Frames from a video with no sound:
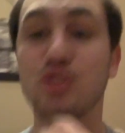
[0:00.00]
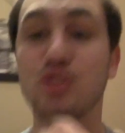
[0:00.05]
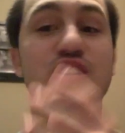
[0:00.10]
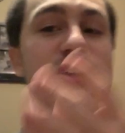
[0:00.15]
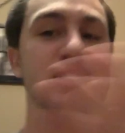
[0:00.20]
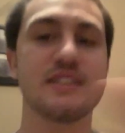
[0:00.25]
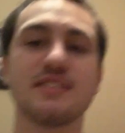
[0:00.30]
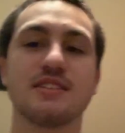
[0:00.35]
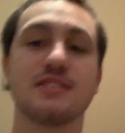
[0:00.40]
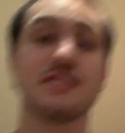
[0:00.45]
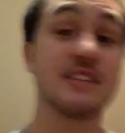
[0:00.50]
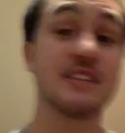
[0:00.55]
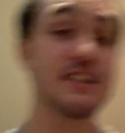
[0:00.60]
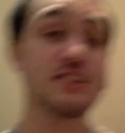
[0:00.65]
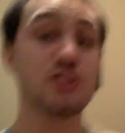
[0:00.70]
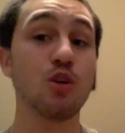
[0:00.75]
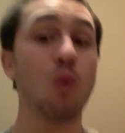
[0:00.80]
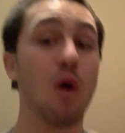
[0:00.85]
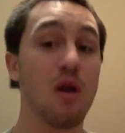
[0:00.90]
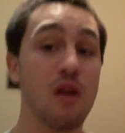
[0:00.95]
Six
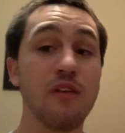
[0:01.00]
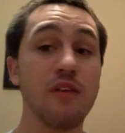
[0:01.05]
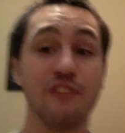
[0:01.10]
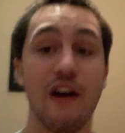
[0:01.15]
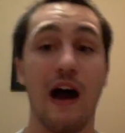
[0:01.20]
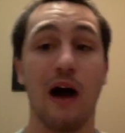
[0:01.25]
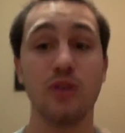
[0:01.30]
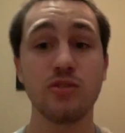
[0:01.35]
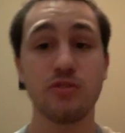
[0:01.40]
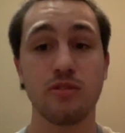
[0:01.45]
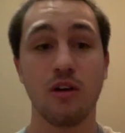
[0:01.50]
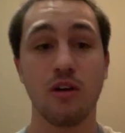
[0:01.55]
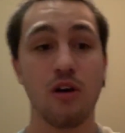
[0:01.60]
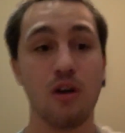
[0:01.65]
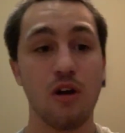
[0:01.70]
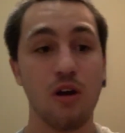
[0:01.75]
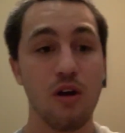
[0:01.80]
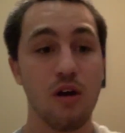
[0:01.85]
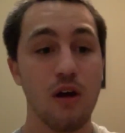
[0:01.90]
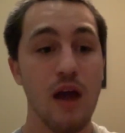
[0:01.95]
to one on fouls.
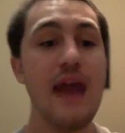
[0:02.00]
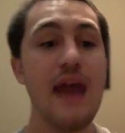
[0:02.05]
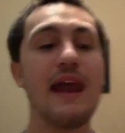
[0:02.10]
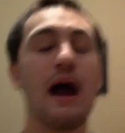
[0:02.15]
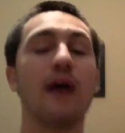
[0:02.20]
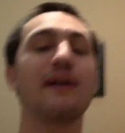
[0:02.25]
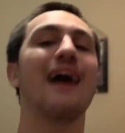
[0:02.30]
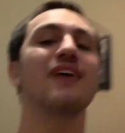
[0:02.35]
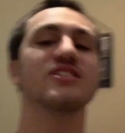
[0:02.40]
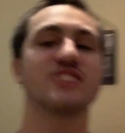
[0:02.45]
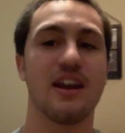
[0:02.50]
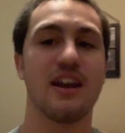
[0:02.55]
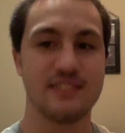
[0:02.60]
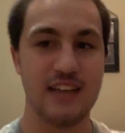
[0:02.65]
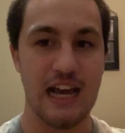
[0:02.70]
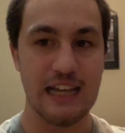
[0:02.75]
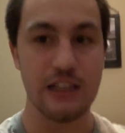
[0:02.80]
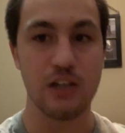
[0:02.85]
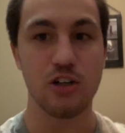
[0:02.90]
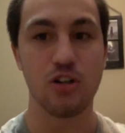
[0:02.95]
And now Cal's got a
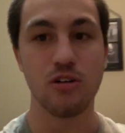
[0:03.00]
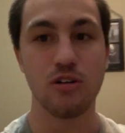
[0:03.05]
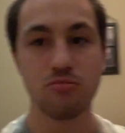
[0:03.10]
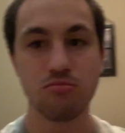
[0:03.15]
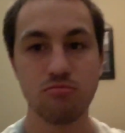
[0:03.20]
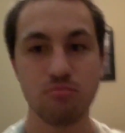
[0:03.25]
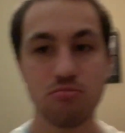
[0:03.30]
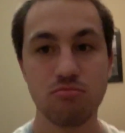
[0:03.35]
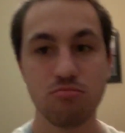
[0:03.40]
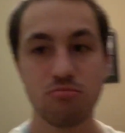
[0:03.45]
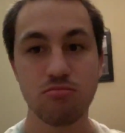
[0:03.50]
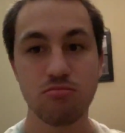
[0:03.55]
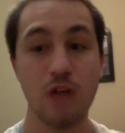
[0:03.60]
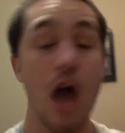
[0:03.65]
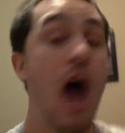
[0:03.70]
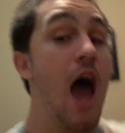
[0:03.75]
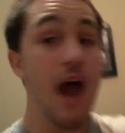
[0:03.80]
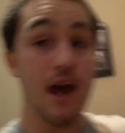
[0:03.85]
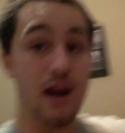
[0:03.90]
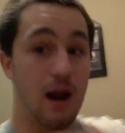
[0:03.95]
technical.
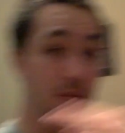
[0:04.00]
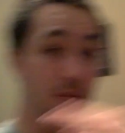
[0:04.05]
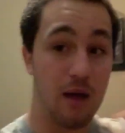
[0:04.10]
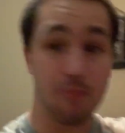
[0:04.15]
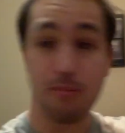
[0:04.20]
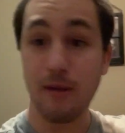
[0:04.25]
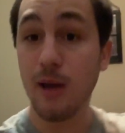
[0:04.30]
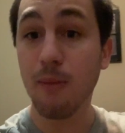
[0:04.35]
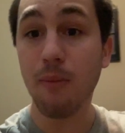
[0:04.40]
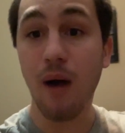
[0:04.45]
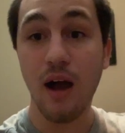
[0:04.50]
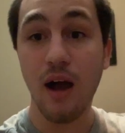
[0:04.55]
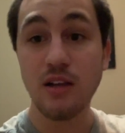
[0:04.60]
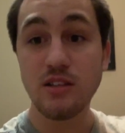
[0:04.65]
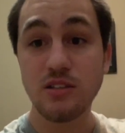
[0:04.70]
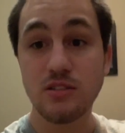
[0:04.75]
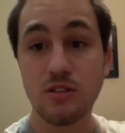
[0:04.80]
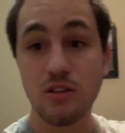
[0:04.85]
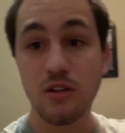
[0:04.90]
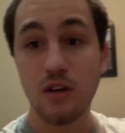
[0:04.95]
And I'm not being
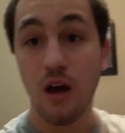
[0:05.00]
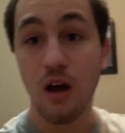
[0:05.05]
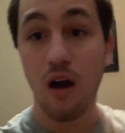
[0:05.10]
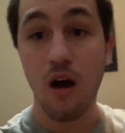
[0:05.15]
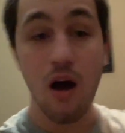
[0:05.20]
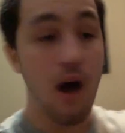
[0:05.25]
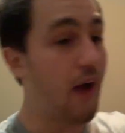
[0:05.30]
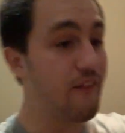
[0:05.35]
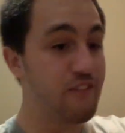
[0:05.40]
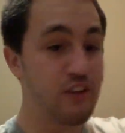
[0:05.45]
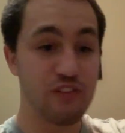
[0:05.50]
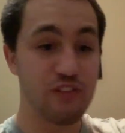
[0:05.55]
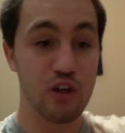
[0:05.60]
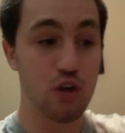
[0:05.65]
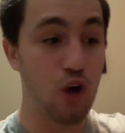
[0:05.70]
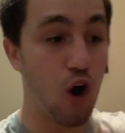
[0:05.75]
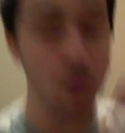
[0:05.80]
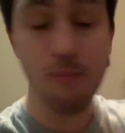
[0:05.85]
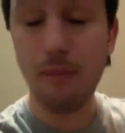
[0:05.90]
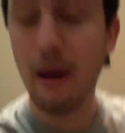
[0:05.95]
biased. I've even
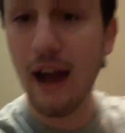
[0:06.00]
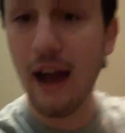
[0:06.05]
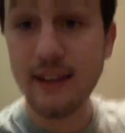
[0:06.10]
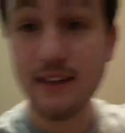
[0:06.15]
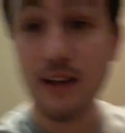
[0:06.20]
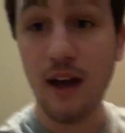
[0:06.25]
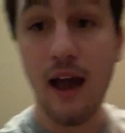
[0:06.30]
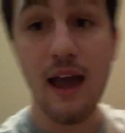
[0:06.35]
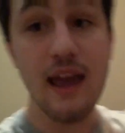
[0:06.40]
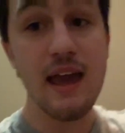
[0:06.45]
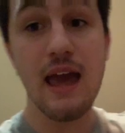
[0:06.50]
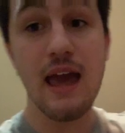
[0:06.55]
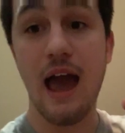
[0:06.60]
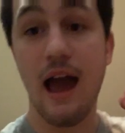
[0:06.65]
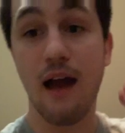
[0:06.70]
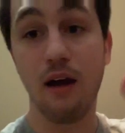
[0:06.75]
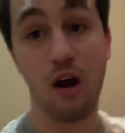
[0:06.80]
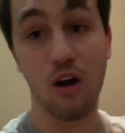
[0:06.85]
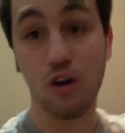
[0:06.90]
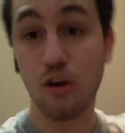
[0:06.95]
gone back
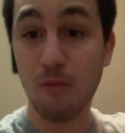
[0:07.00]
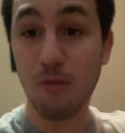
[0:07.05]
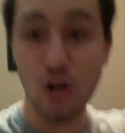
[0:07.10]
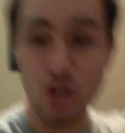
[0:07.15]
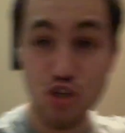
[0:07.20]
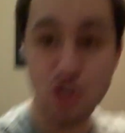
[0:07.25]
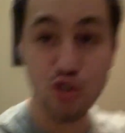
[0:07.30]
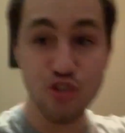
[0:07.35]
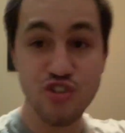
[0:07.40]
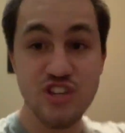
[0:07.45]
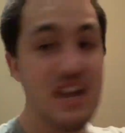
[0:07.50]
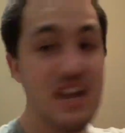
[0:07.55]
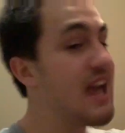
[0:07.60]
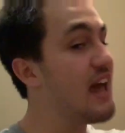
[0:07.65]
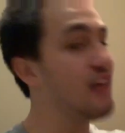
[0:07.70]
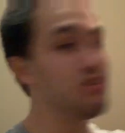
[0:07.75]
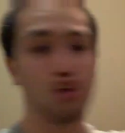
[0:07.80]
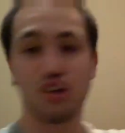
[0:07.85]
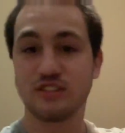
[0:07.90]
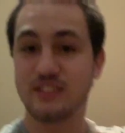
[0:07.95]
on commercials
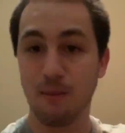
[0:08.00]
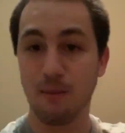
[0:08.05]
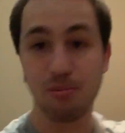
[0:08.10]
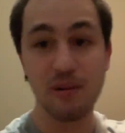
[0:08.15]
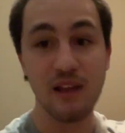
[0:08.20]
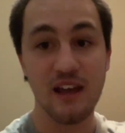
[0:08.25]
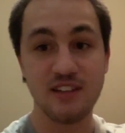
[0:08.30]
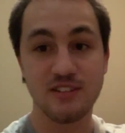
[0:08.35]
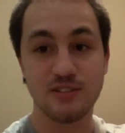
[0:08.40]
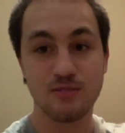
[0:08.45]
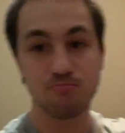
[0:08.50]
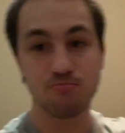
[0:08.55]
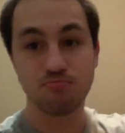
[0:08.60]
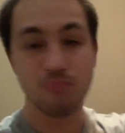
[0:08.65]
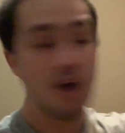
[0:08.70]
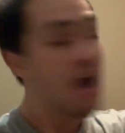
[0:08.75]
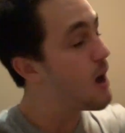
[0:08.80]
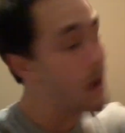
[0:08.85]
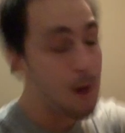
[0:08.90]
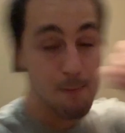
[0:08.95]
and looked at plays.
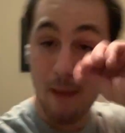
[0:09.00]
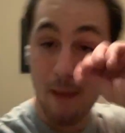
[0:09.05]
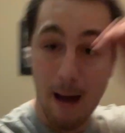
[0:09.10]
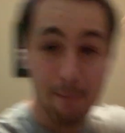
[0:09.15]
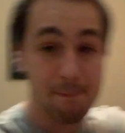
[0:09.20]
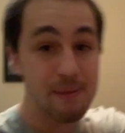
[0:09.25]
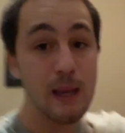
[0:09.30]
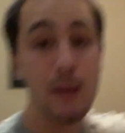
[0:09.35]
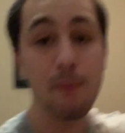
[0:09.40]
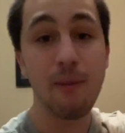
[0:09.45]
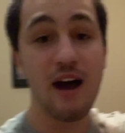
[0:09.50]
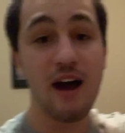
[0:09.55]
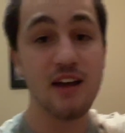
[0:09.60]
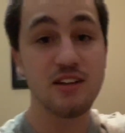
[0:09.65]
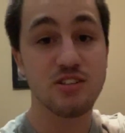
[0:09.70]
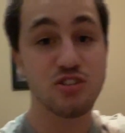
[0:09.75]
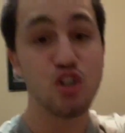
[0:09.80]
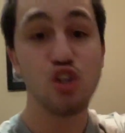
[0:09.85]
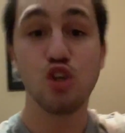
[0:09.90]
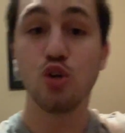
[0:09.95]
I'm not being
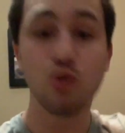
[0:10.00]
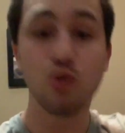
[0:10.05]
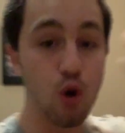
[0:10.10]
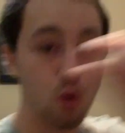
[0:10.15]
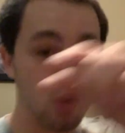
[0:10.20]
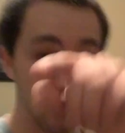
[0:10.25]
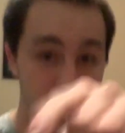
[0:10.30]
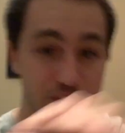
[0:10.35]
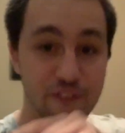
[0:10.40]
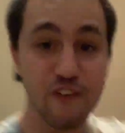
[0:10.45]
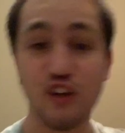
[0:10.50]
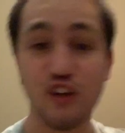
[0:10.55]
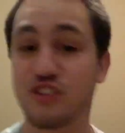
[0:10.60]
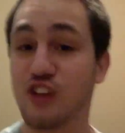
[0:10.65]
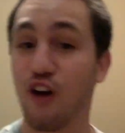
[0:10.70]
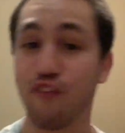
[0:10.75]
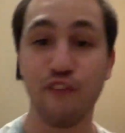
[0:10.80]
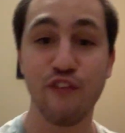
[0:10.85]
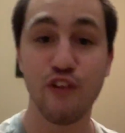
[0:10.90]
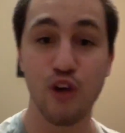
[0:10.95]
biased. You can go look for
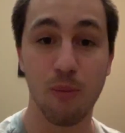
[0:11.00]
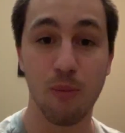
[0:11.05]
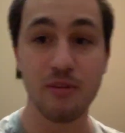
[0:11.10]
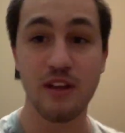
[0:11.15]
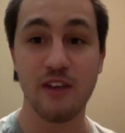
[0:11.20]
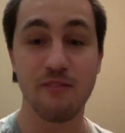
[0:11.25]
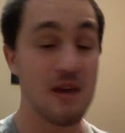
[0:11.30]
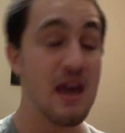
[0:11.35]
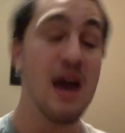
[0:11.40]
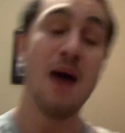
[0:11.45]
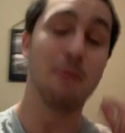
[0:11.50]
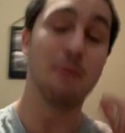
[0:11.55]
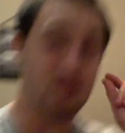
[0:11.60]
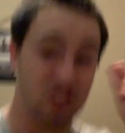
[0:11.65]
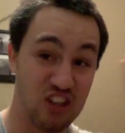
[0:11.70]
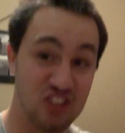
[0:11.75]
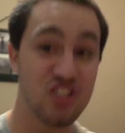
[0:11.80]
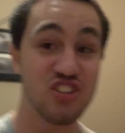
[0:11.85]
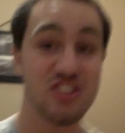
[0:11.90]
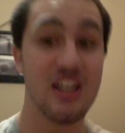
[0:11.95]
yourself if you don't believe me. But
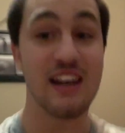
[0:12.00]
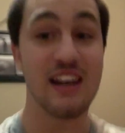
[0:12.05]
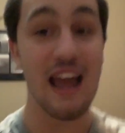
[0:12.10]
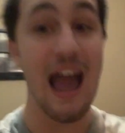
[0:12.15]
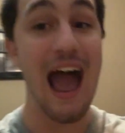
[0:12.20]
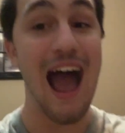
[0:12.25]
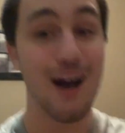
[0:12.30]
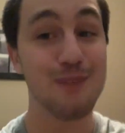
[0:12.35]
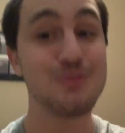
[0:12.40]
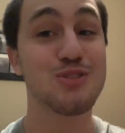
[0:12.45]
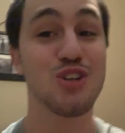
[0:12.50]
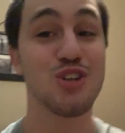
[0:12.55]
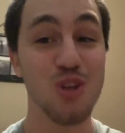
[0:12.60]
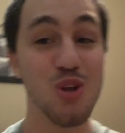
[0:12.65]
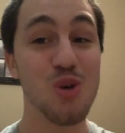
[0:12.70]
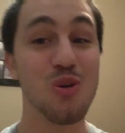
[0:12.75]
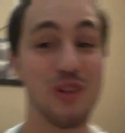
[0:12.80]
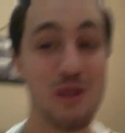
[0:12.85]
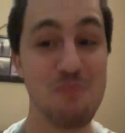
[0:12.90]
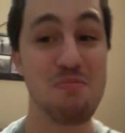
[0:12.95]
this is getting
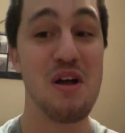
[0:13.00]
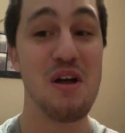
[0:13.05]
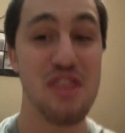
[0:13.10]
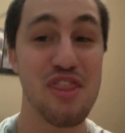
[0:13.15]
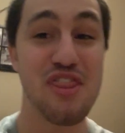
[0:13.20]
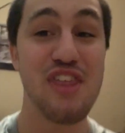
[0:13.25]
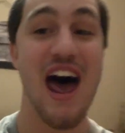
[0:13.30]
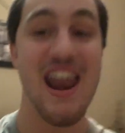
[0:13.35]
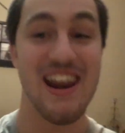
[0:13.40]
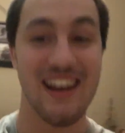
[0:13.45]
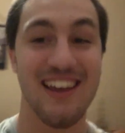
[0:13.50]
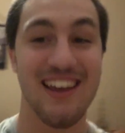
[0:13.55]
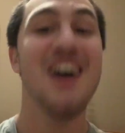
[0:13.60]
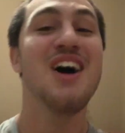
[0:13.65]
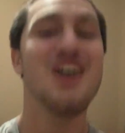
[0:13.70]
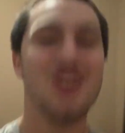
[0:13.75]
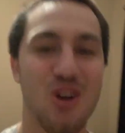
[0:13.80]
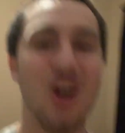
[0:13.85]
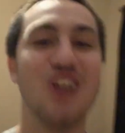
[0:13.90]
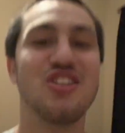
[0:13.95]
absolutely pathetic.
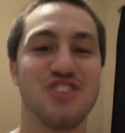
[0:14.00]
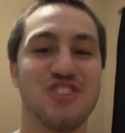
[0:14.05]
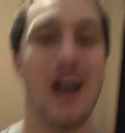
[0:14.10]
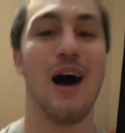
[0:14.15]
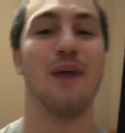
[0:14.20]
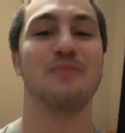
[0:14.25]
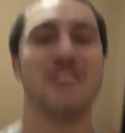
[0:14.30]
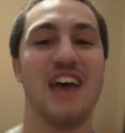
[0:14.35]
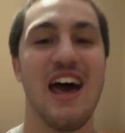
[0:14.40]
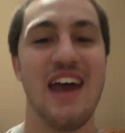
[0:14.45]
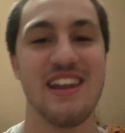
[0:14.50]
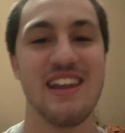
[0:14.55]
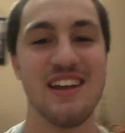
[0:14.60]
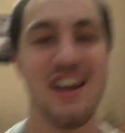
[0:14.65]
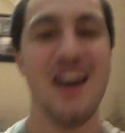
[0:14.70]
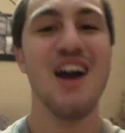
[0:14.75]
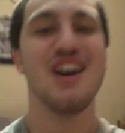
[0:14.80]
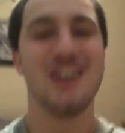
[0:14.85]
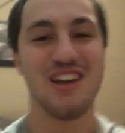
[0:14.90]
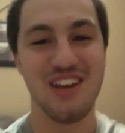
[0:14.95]
Good job, Teddy.
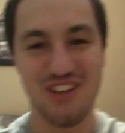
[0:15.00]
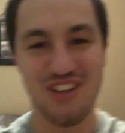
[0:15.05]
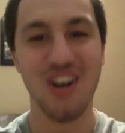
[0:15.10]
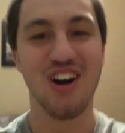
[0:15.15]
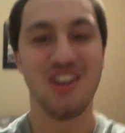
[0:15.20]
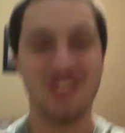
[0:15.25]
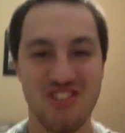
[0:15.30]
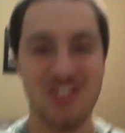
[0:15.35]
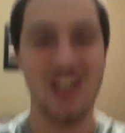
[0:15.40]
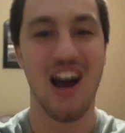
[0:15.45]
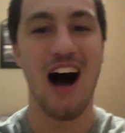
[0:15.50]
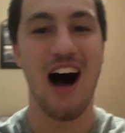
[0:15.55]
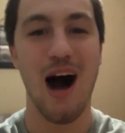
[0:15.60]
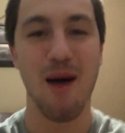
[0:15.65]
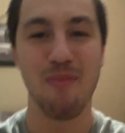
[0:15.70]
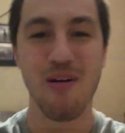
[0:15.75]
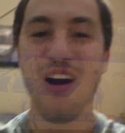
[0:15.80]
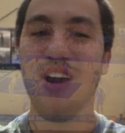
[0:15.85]
Good job.